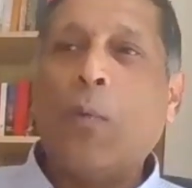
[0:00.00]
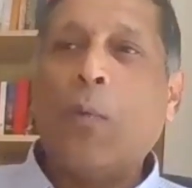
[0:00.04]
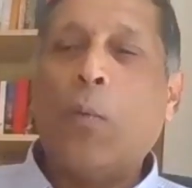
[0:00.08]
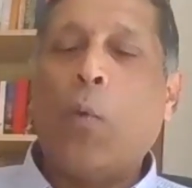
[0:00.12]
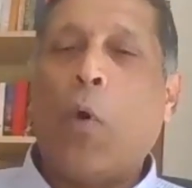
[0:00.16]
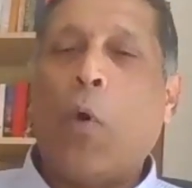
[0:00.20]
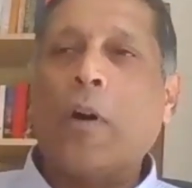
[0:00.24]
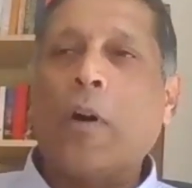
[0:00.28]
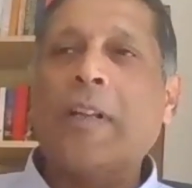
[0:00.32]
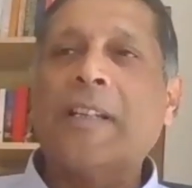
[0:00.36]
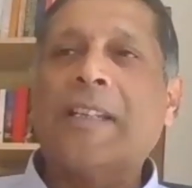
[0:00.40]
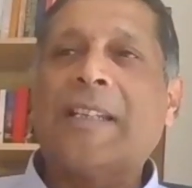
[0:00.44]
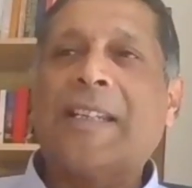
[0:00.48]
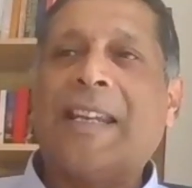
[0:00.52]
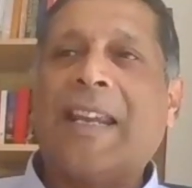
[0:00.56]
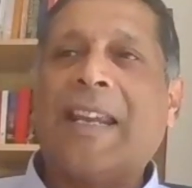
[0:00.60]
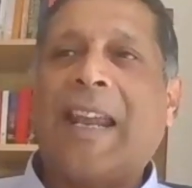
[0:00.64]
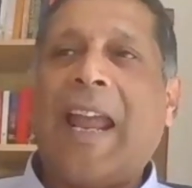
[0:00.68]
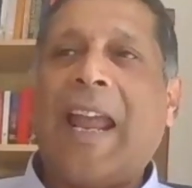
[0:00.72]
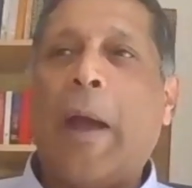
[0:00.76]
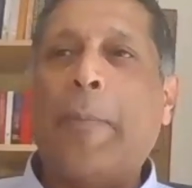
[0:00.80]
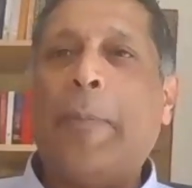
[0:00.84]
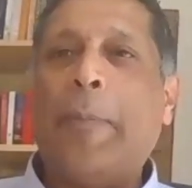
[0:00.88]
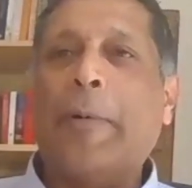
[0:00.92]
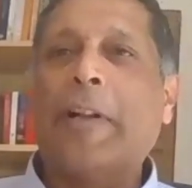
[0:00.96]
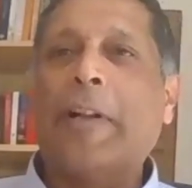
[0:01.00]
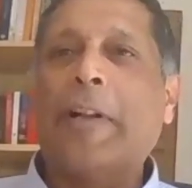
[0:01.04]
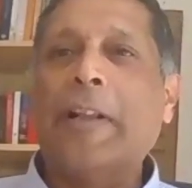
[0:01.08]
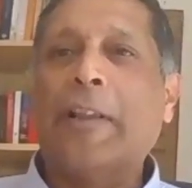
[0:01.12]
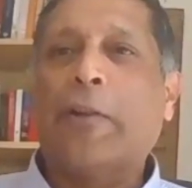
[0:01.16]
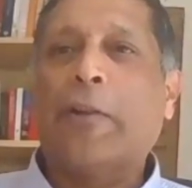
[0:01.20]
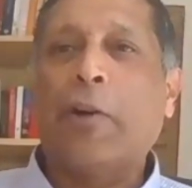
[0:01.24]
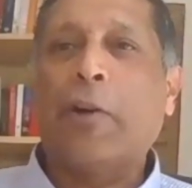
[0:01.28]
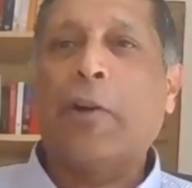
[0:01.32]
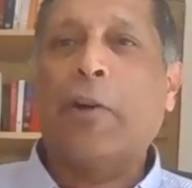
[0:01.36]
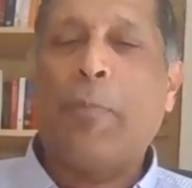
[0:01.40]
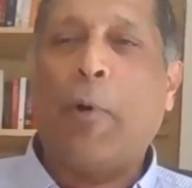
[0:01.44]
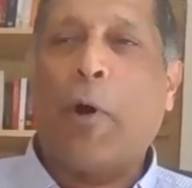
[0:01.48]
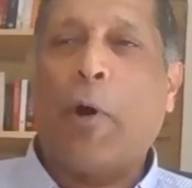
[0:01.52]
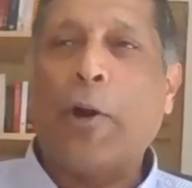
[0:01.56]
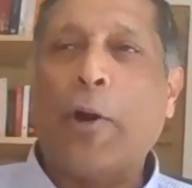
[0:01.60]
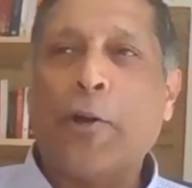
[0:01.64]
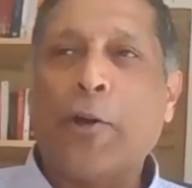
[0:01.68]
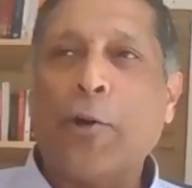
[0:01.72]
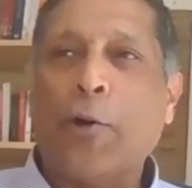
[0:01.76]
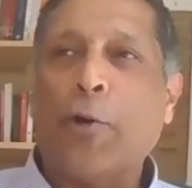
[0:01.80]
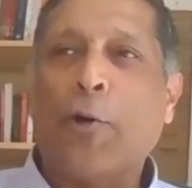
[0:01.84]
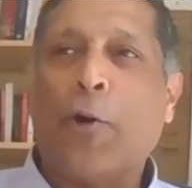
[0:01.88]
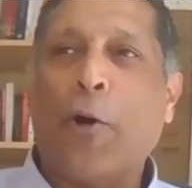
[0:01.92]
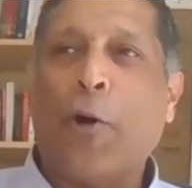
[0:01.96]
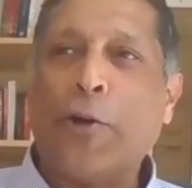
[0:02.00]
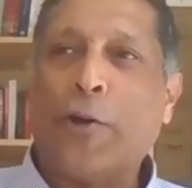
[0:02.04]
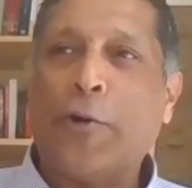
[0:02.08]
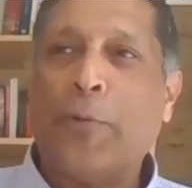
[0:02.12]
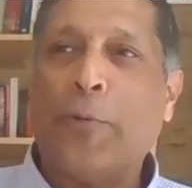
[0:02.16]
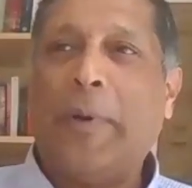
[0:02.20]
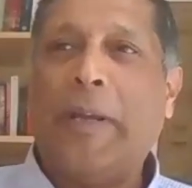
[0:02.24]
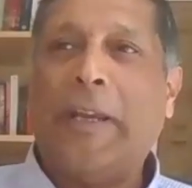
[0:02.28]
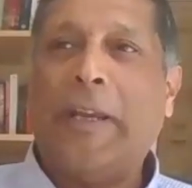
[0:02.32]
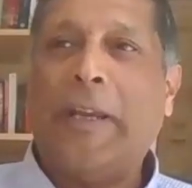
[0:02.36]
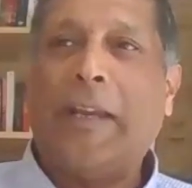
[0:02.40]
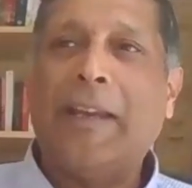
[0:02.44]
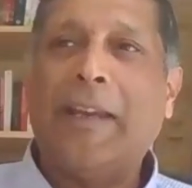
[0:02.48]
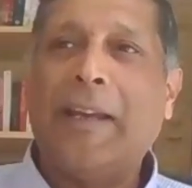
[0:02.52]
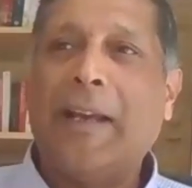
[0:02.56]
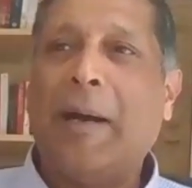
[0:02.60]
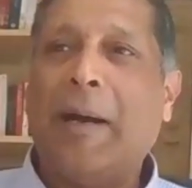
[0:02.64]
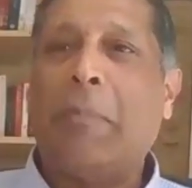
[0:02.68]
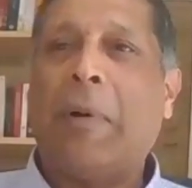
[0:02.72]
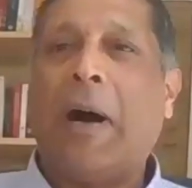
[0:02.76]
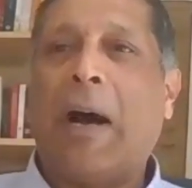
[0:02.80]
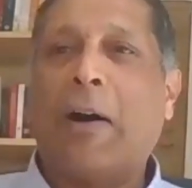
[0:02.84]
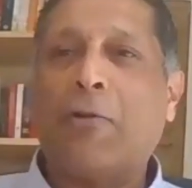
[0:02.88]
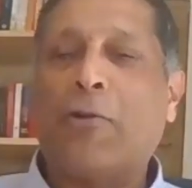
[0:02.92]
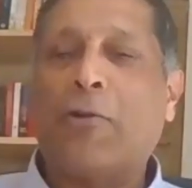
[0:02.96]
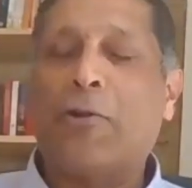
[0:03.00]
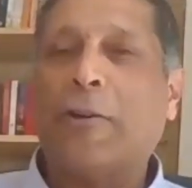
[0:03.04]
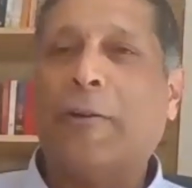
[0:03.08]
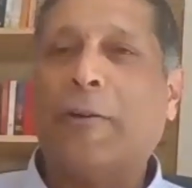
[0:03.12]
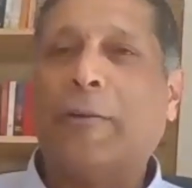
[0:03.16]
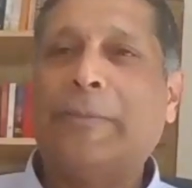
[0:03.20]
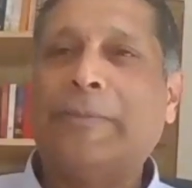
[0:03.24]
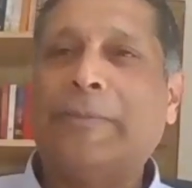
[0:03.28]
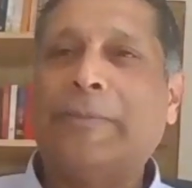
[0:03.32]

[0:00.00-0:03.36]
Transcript: What is Capital 3.0 going to be about?